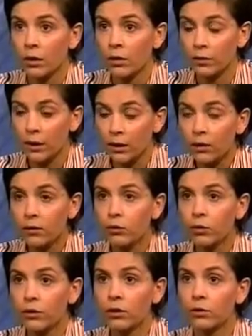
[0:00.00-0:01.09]
That is the
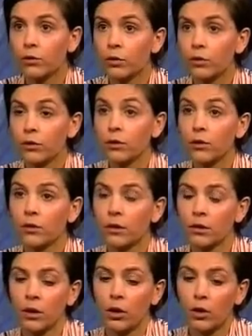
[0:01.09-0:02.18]
result. The result is that
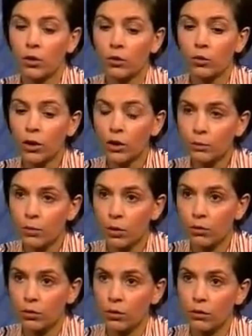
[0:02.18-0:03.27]
on
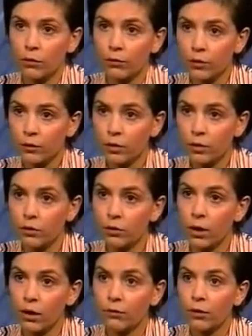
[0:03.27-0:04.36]
the first hand you
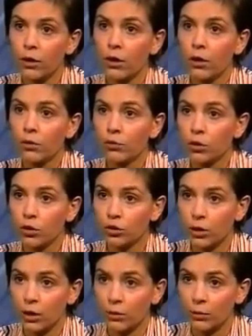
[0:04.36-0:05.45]
have the Russian
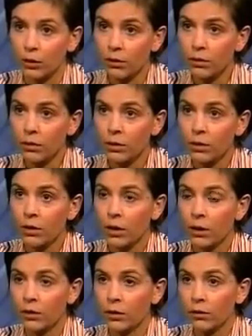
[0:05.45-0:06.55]
army,
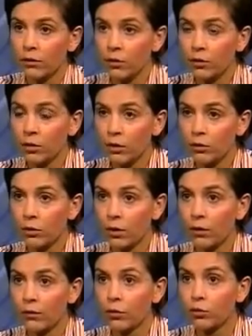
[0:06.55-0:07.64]
and on the second hand you
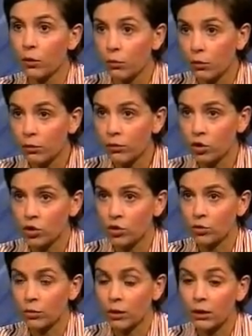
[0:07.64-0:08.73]
have the rebels, the Chechen
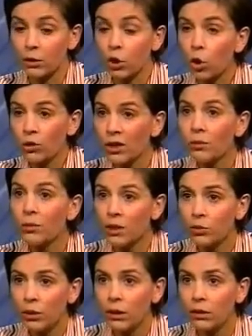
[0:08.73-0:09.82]
rebels, and caught in
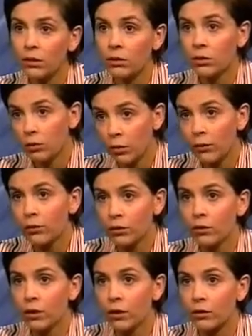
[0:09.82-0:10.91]
between you have the
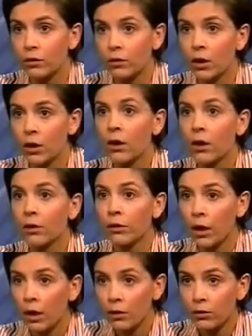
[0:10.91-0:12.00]
civilians.
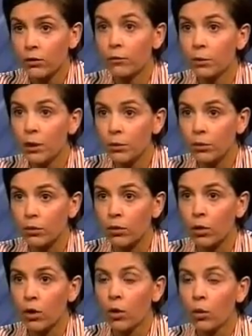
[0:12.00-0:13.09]
Thousands of people
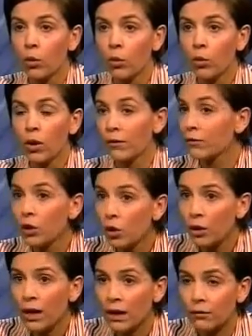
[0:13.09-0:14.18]
who have no
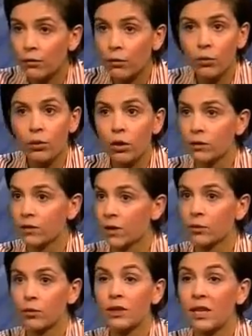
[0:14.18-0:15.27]
life, who lost
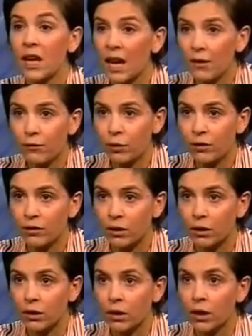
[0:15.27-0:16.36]
absolutely
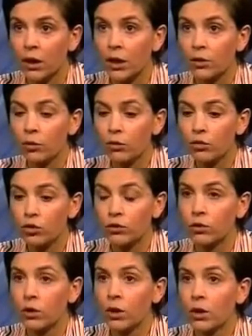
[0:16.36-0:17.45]
everything, and
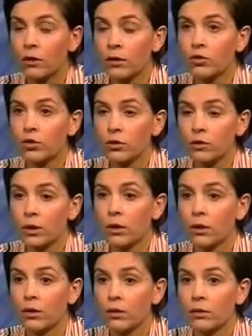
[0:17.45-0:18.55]

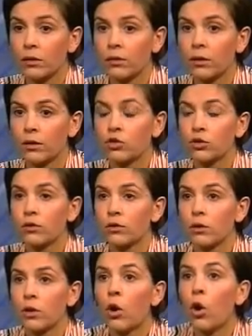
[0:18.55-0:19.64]
they're just
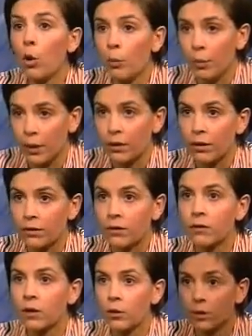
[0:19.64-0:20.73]
hoping that
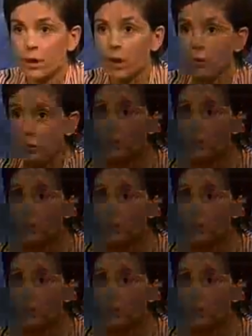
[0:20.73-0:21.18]
someday it will